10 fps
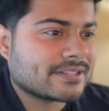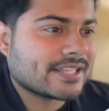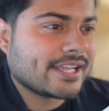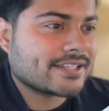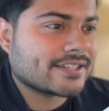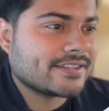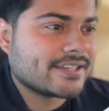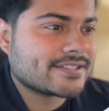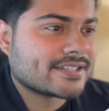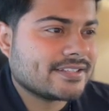like
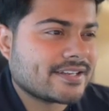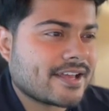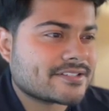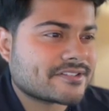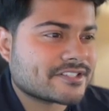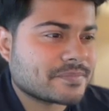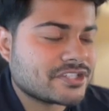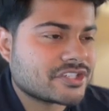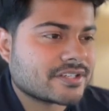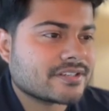this, the last
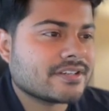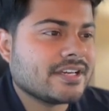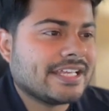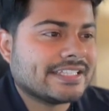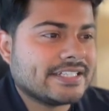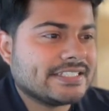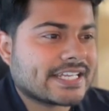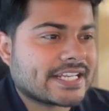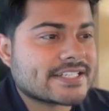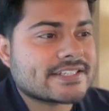transmission, 30
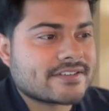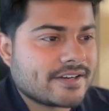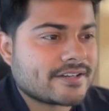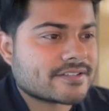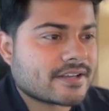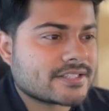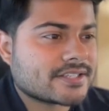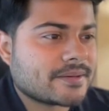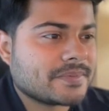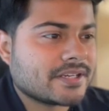seconds trailer
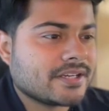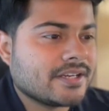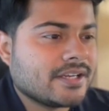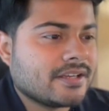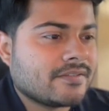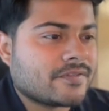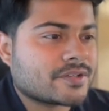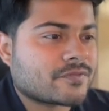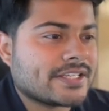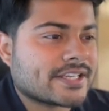concept,
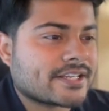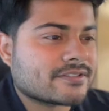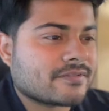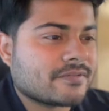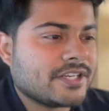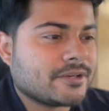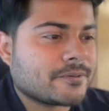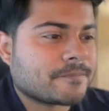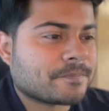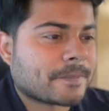first 5 seconds of the
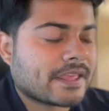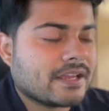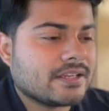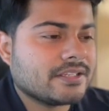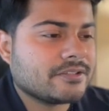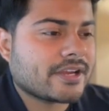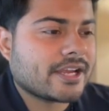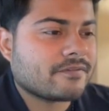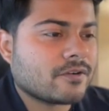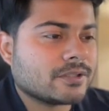video. You
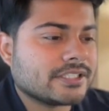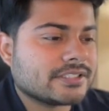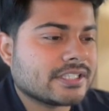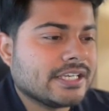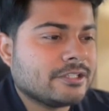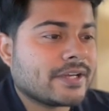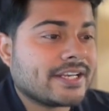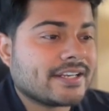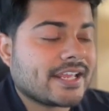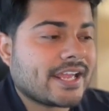have all these. You
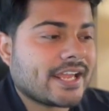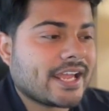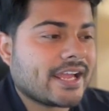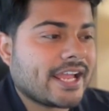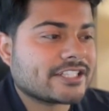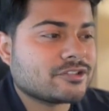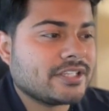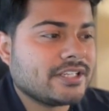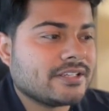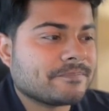can
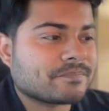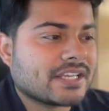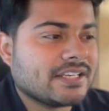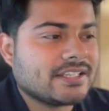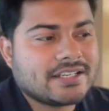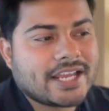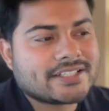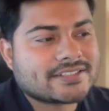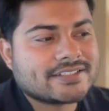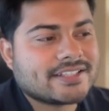actually, like,
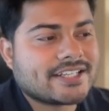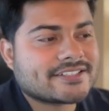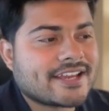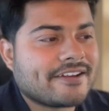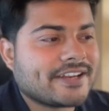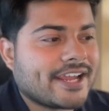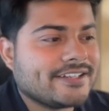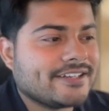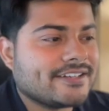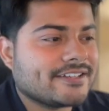let's say I
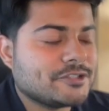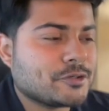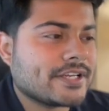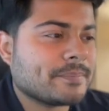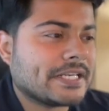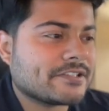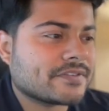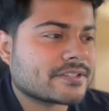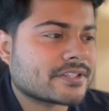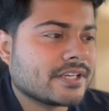did do a
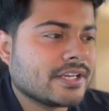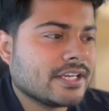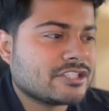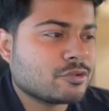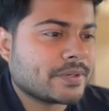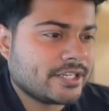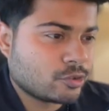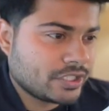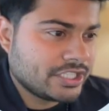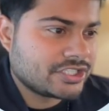multiverse
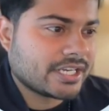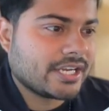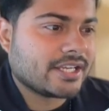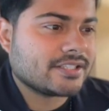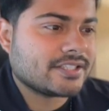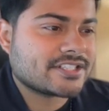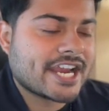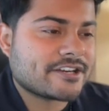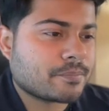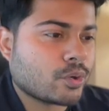superhero niche and the
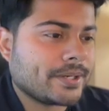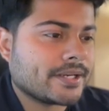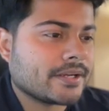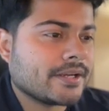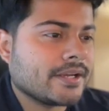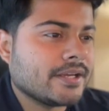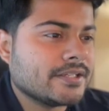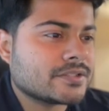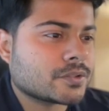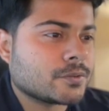shatter point.
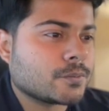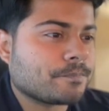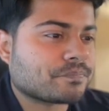So